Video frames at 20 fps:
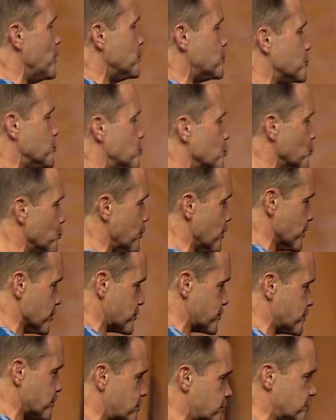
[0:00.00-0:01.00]
do this.
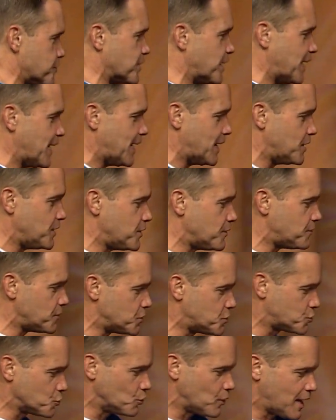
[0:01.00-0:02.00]
This is an
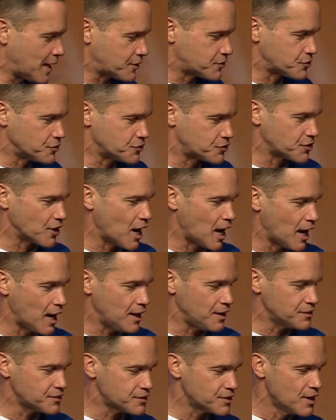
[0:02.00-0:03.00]
individual
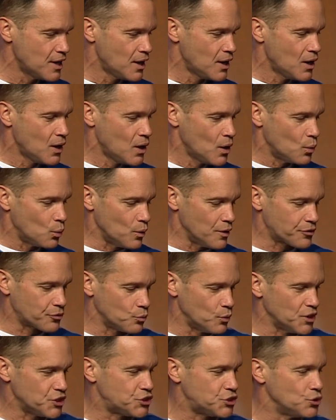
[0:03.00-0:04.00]
exercise with
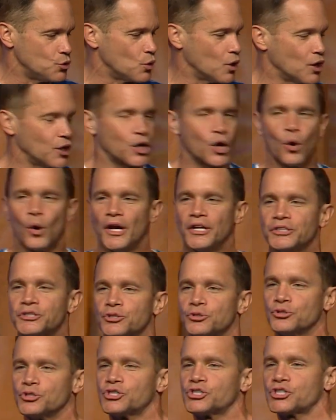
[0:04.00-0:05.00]
which you are going to
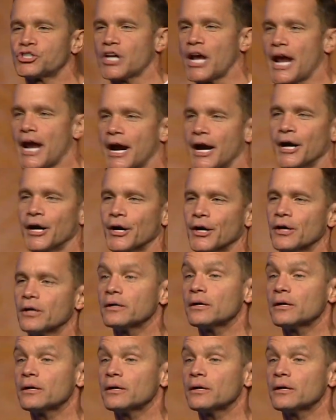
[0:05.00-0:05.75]
share